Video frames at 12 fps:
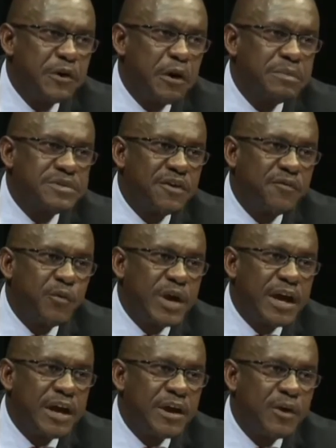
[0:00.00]
in terms
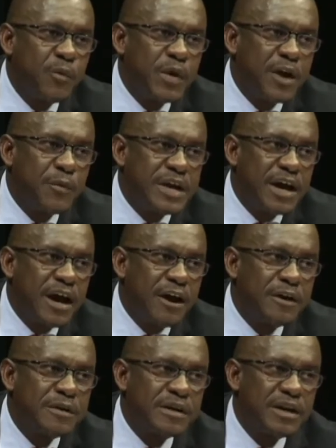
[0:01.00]
of where
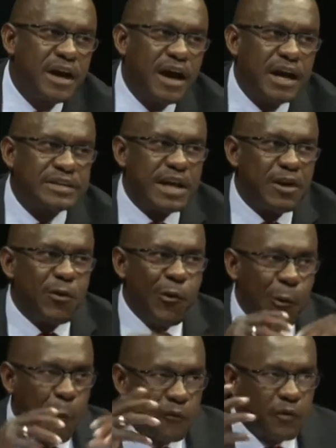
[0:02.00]
we are as
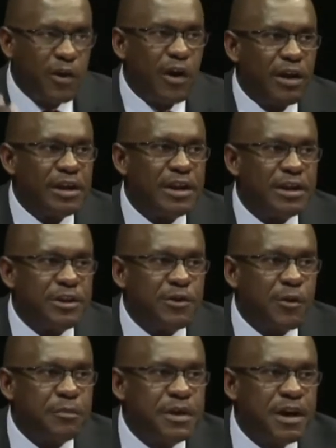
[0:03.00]
an overall
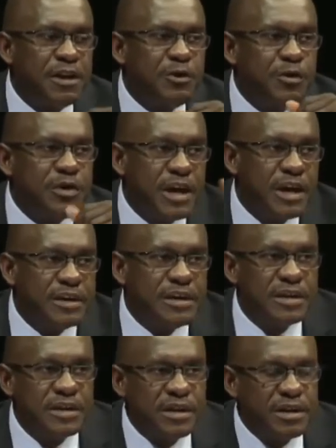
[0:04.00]
European
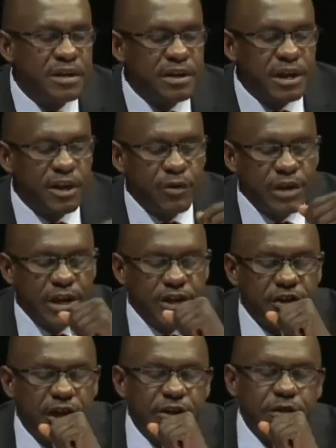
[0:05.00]
Union in
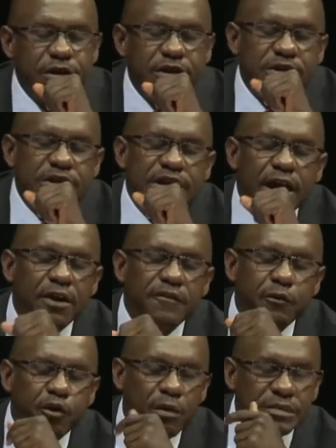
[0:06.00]
relation to
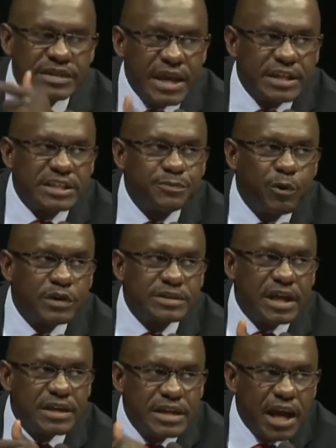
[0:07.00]
CARIFORUM's
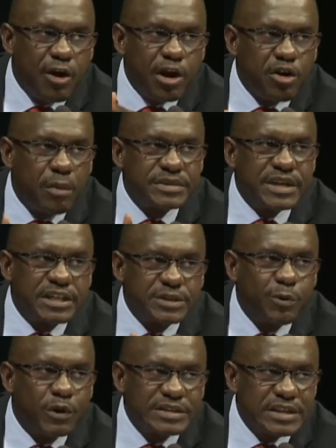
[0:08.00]
exports and
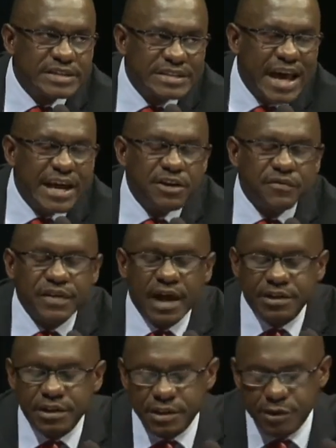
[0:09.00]
CARICOM's exports
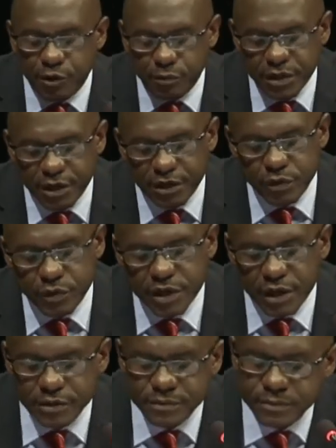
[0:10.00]
inside of that to the
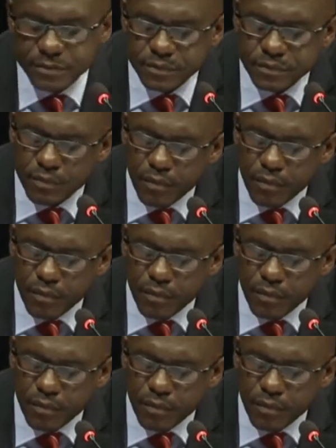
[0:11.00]
European Union.